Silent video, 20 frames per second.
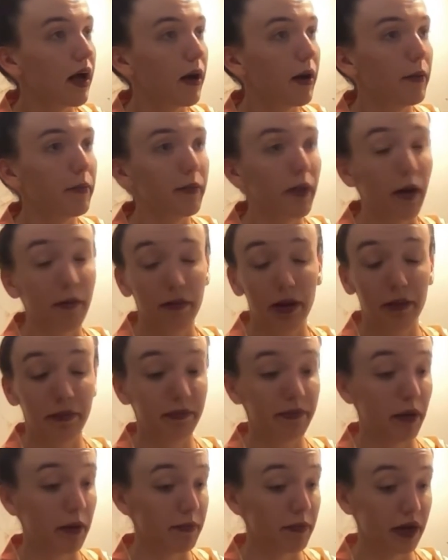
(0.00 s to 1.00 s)
um,
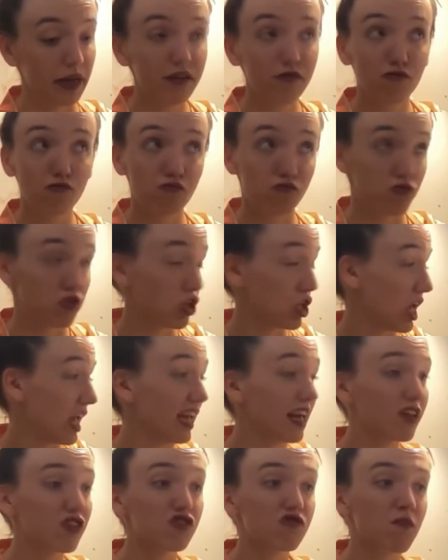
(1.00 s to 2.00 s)
i I might
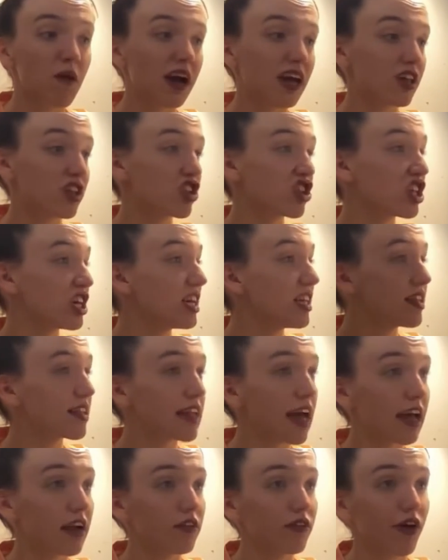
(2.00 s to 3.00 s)
change my
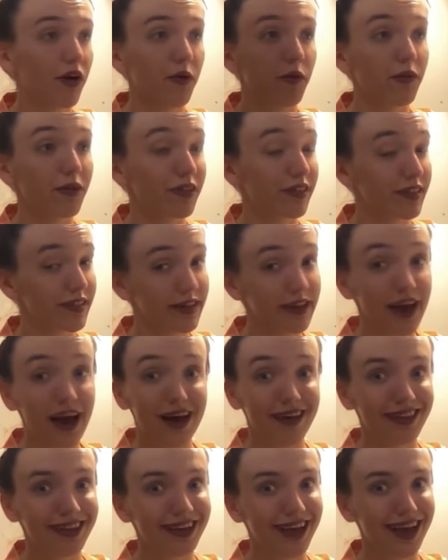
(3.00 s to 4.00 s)
sheets I don't know we'll see
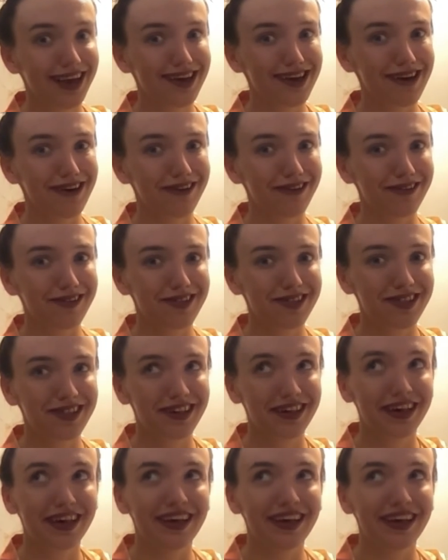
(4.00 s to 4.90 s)
how the day goes